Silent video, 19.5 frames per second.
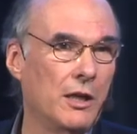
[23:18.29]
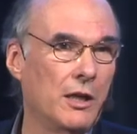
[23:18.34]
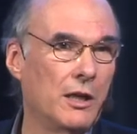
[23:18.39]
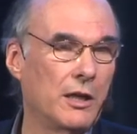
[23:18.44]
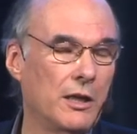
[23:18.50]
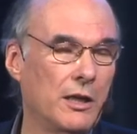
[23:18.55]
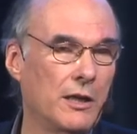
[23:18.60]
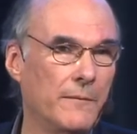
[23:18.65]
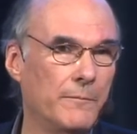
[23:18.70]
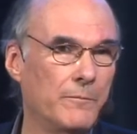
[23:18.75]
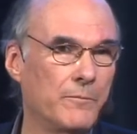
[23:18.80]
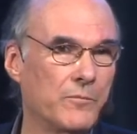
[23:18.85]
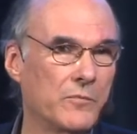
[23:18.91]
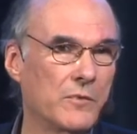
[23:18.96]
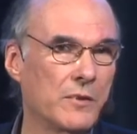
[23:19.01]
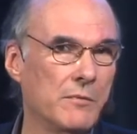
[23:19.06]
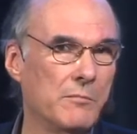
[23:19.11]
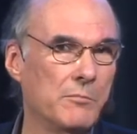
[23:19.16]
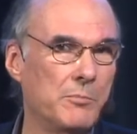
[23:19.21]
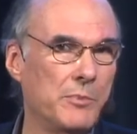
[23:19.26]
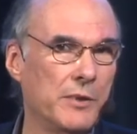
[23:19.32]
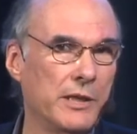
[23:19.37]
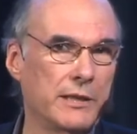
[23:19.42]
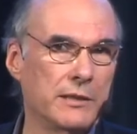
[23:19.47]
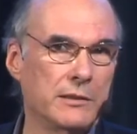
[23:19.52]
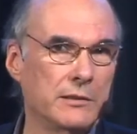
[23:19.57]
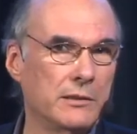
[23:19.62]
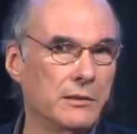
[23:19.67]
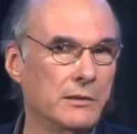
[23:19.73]

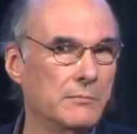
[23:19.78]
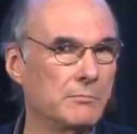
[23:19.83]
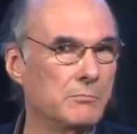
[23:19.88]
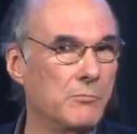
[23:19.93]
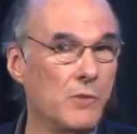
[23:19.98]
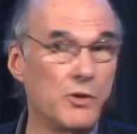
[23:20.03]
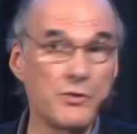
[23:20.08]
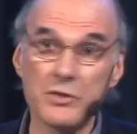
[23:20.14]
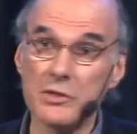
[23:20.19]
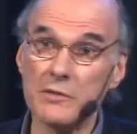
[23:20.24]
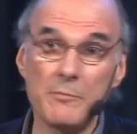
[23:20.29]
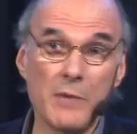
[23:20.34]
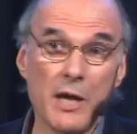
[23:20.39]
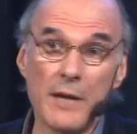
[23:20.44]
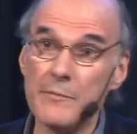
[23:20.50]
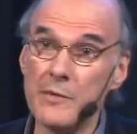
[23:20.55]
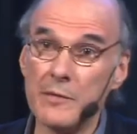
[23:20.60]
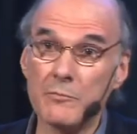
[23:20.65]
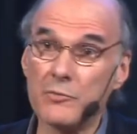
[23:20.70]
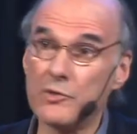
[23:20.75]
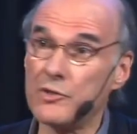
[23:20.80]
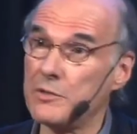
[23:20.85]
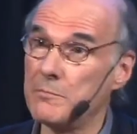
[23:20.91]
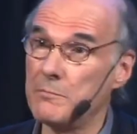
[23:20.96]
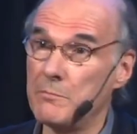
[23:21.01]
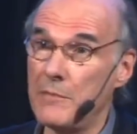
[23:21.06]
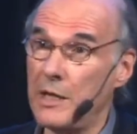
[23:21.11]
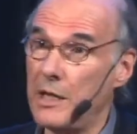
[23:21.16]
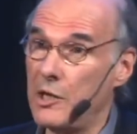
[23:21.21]
But most of my members